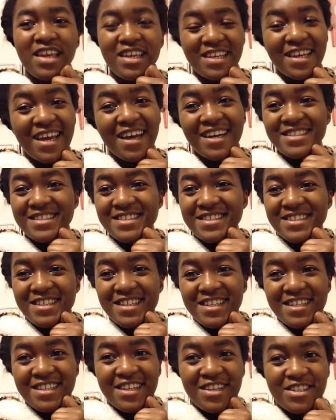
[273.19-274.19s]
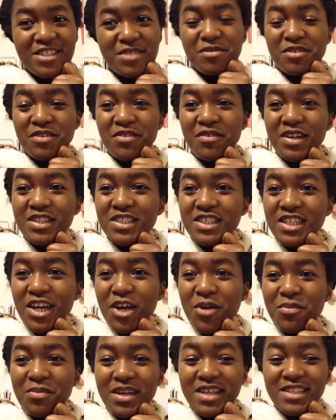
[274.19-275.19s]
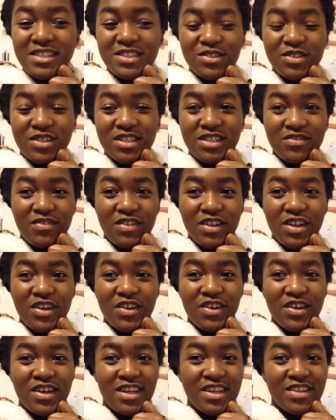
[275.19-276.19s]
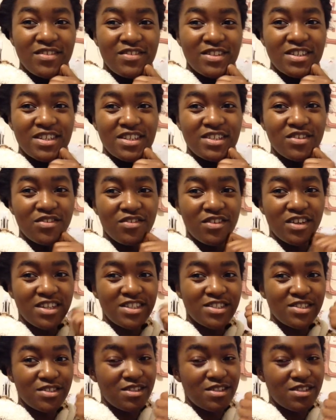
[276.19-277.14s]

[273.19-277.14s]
Yeah, Thank you so much for watching. I hope you guys enjoyed this video. And if you did, don't forget to